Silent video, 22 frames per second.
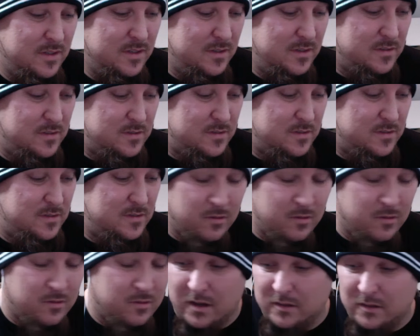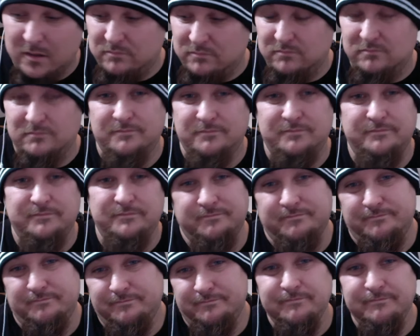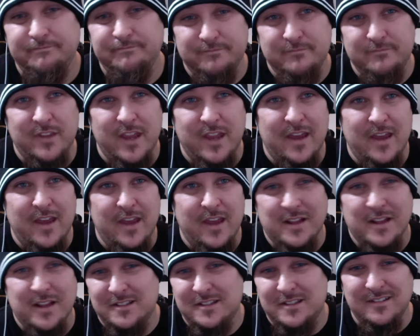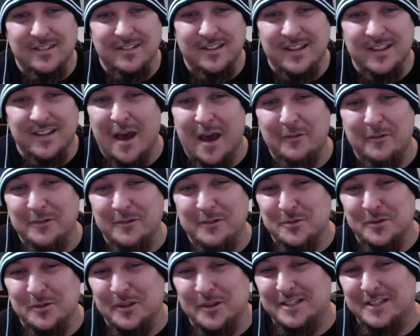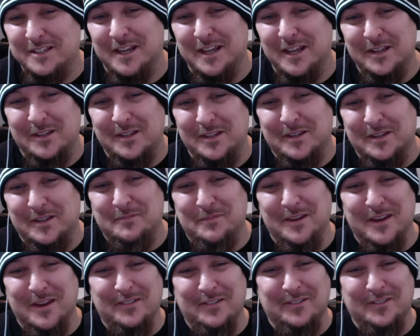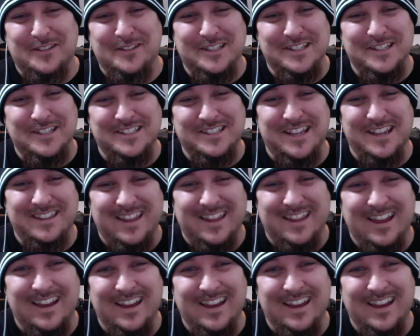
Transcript: So, yeah, I was just really excited to be able to say that